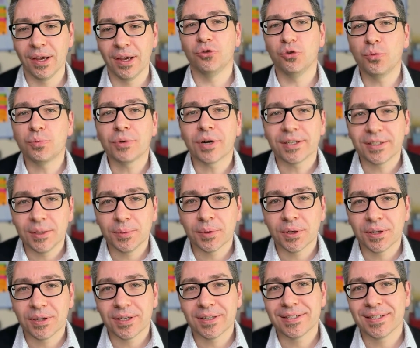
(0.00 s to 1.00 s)
Two
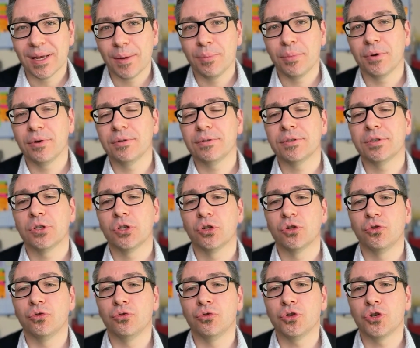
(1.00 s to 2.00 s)
practical examples
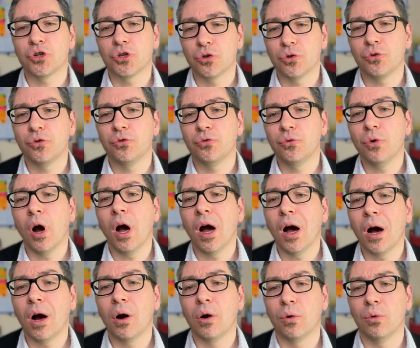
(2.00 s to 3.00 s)
to show you
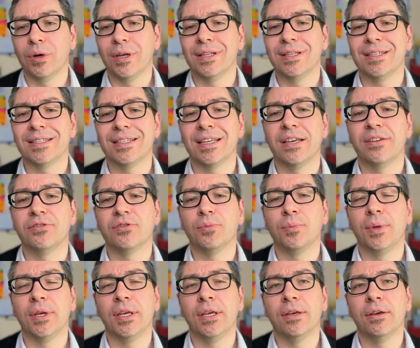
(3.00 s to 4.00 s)
how it saves
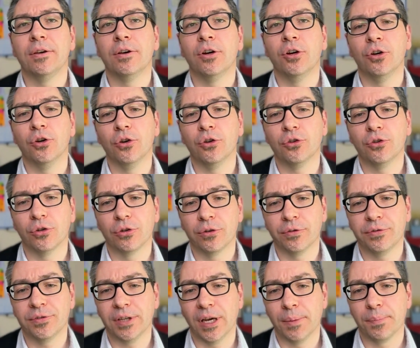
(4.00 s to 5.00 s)
me a ton
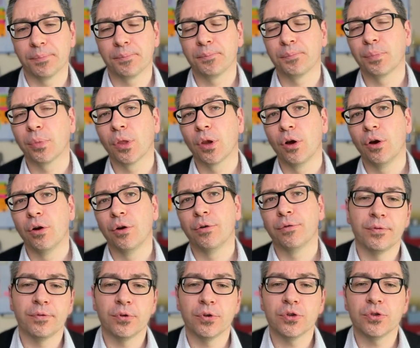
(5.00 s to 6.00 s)
of time.
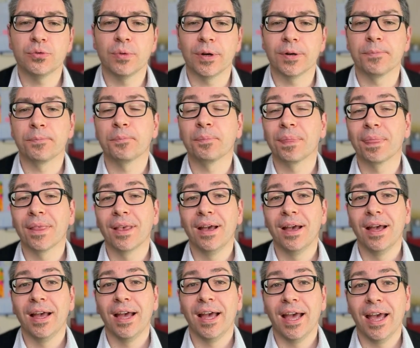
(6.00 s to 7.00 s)
First one,
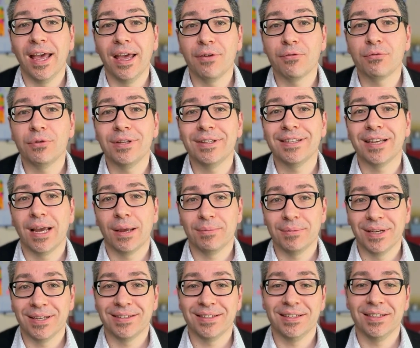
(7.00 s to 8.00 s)
every time
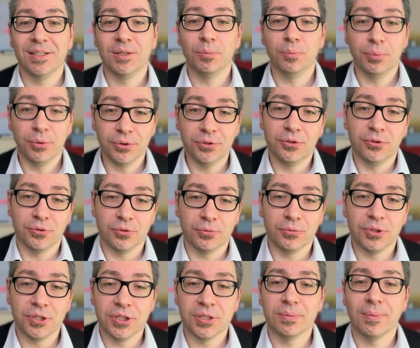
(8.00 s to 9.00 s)
that in Podio,
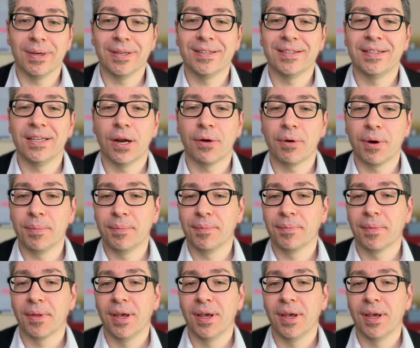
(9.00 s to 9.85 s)
which is my CRM,